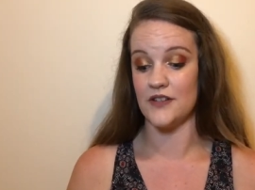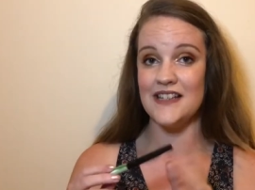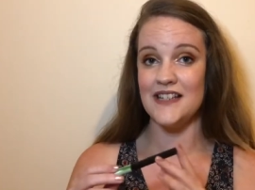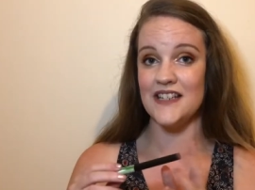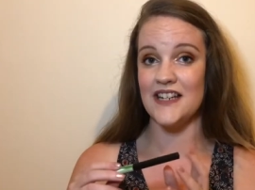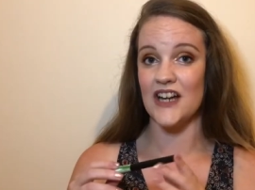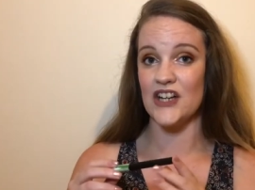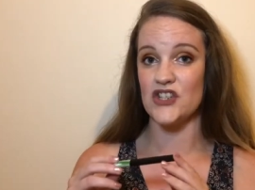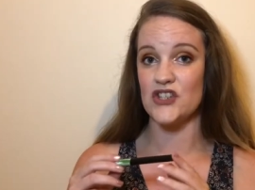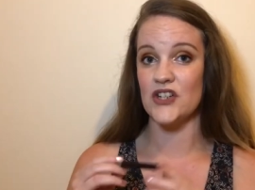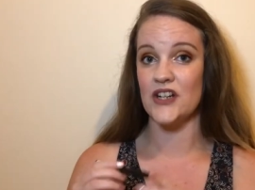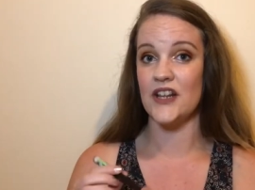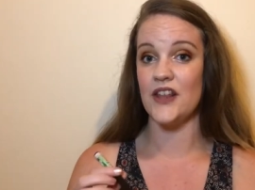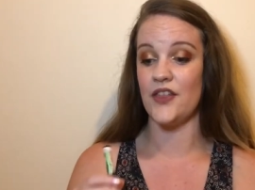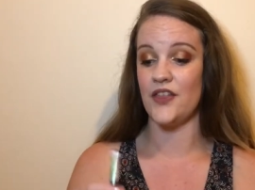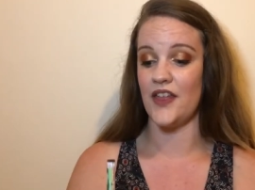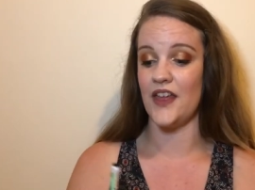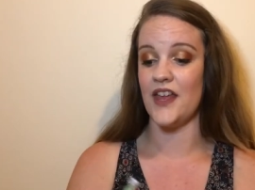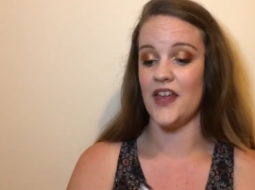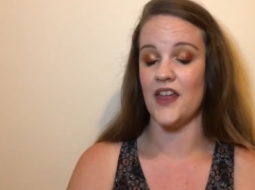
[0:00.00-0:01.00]
I did actually
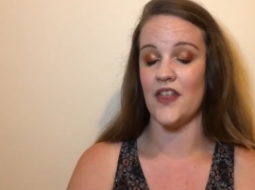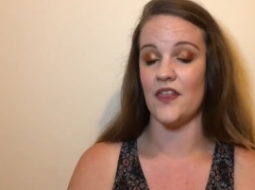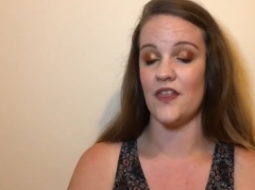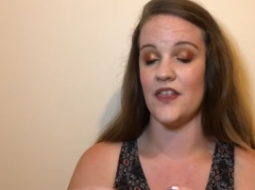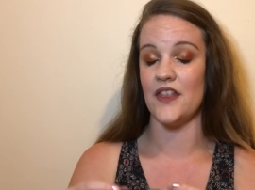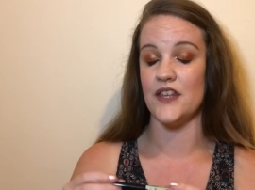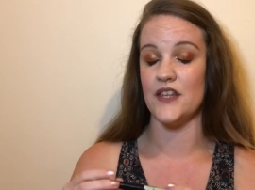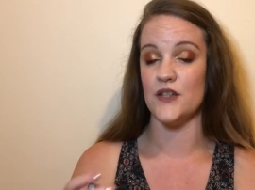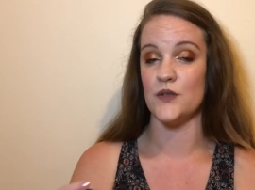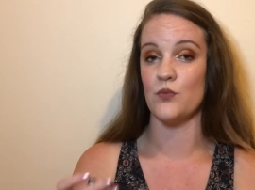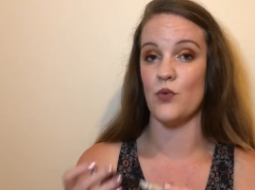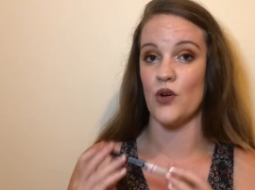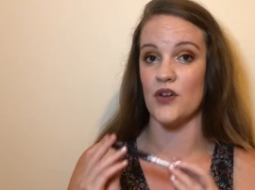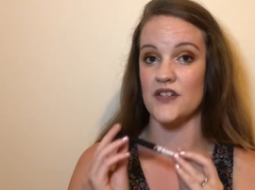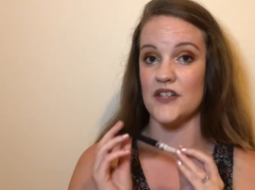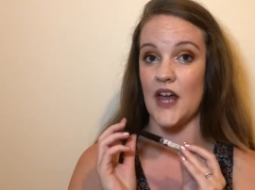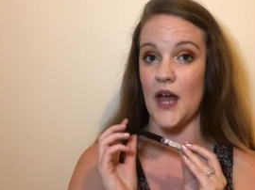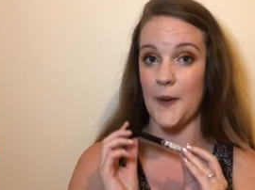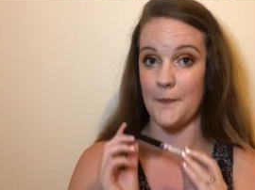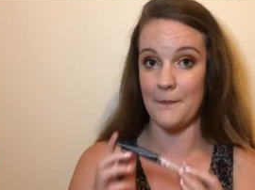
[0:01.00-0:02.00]
think this
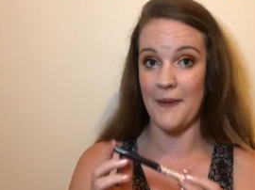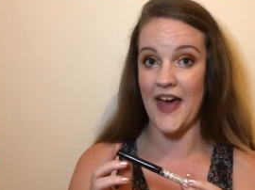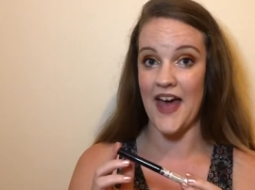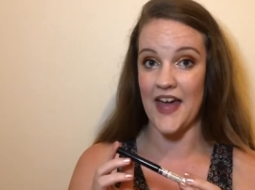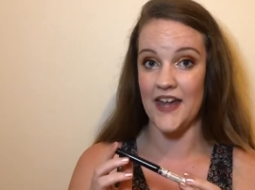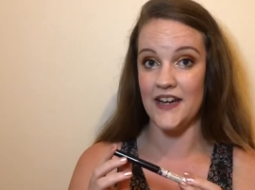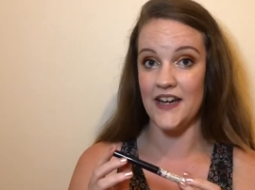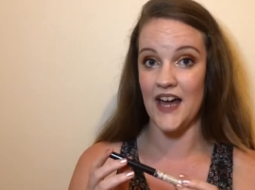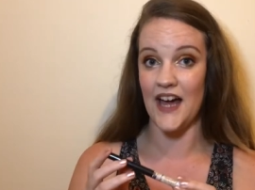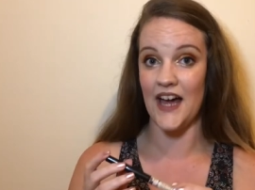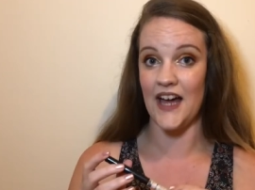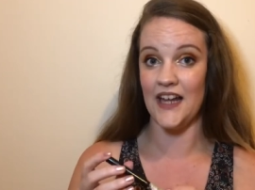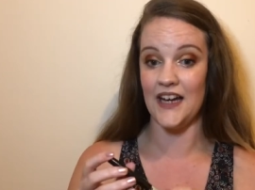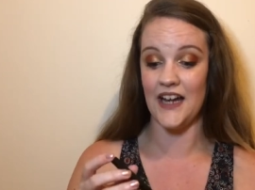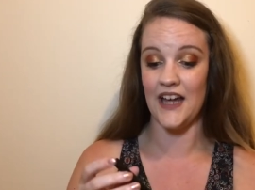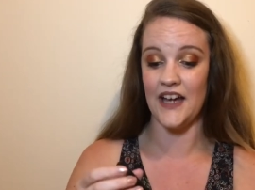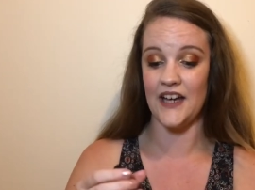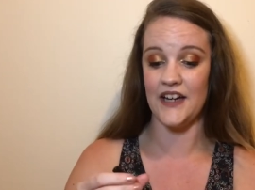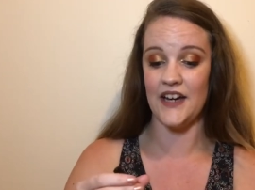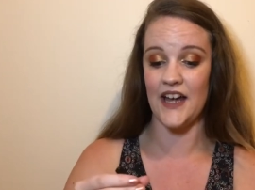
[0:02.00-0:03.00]
was a pen
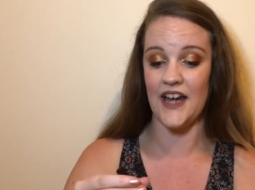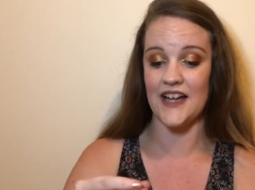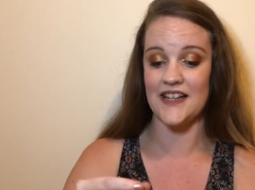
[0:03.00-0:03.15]
eyeliner.